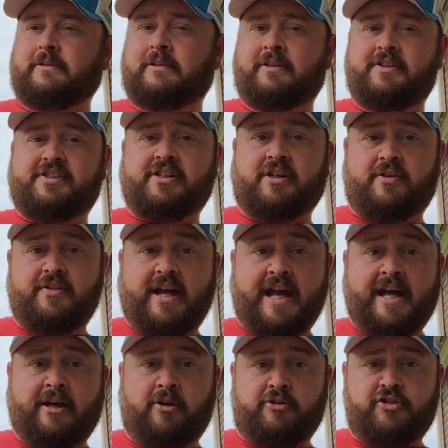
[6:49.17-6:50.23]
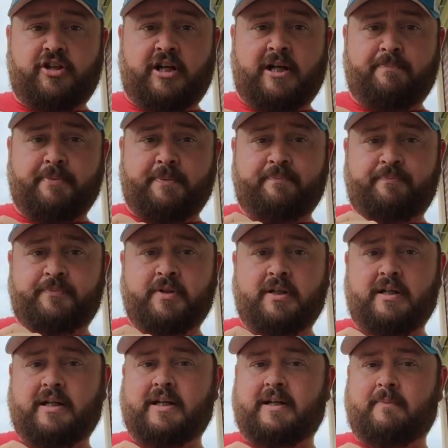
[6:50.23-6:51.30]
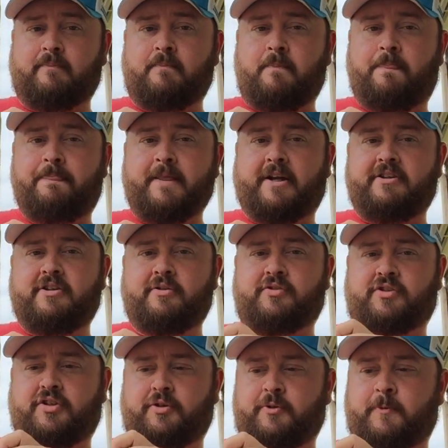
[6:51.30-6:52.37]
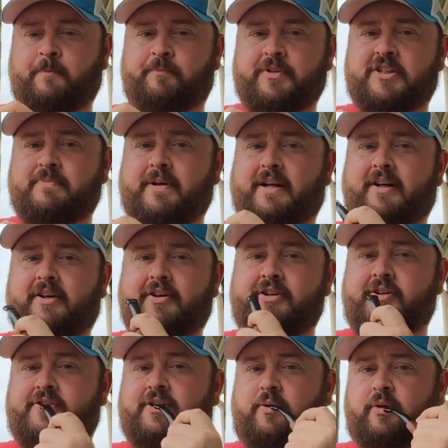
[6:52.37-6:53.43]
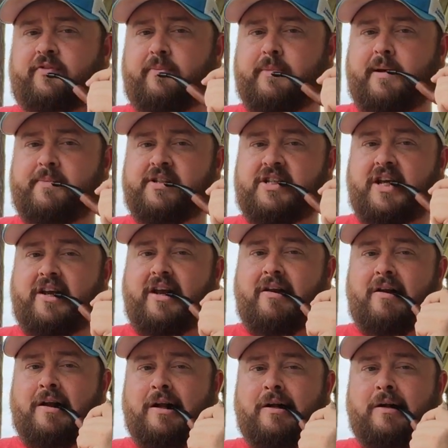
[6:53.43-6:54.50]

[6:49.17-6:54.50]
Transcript: it's called the Owl Shop. Um, now, used to, it's about 100 years old, if I'm not mistaken.